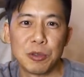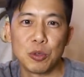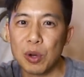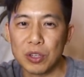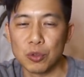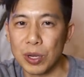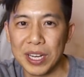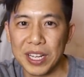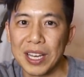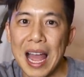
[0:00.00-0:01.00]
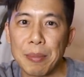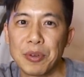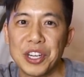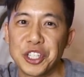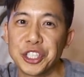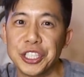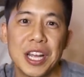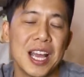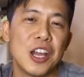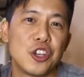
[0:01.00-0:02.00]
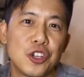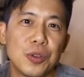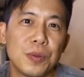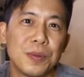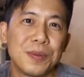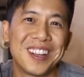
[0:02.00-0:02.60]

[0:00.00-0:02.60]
Do you want to do any collaboration? Shameless.